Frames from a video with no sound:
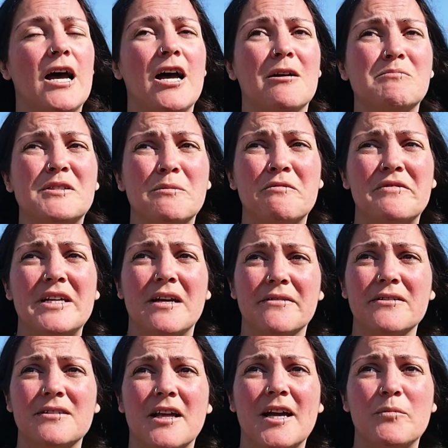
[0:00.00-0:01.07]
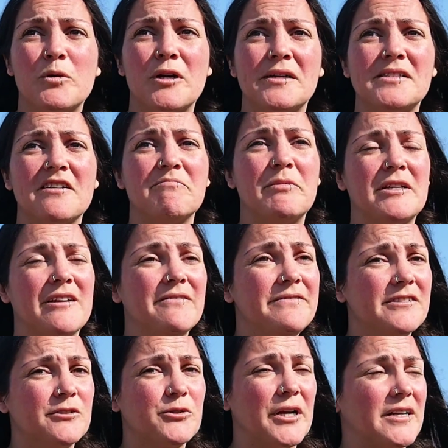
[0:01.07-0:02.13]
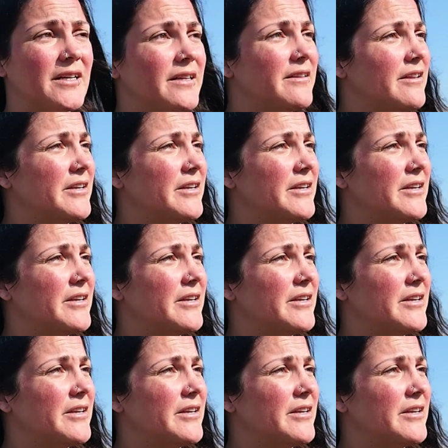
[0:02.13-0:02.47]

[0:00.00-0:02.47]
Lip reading: Some of the other libraries have been infiltrated.